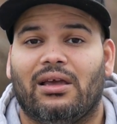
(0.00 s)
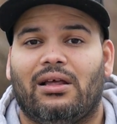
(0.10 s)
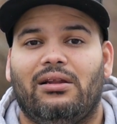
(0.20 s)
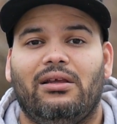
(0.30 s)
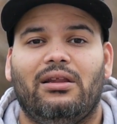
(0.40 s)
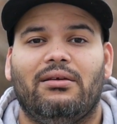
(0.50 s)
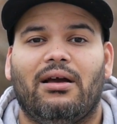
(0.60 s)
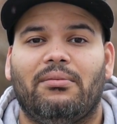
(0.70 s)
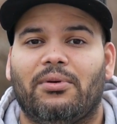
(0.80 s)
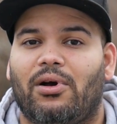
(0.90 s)
cleaning
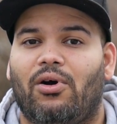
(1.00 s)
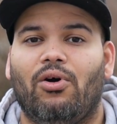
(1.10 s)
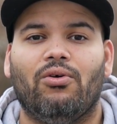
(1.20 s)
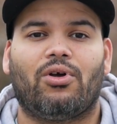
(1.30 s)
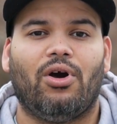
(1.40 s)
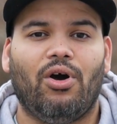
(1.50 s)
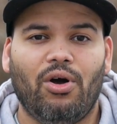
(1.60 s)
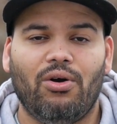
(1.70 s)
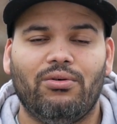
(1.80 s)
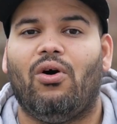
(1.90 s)
up old
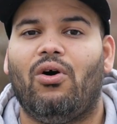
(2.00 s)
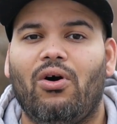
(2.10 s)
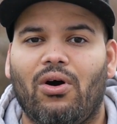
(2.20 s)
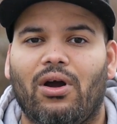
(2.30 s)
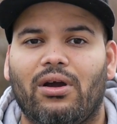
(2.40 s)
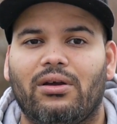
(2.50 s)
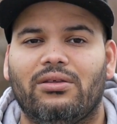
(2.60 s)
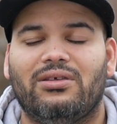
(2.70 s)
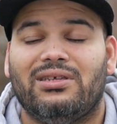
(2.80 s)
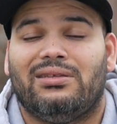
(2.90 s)
code or
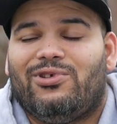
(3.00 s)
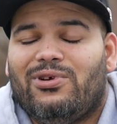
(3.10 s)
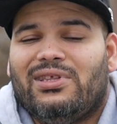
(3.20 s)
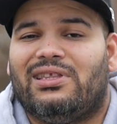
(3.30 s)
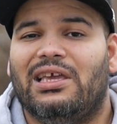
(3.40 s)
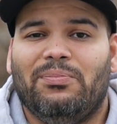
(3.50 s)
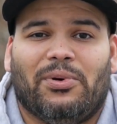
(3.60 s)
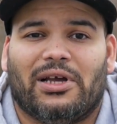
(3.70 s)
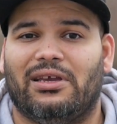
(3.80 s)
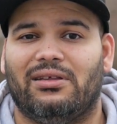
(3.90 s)
just doing
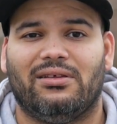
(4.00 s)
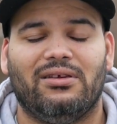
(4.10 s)
debugging.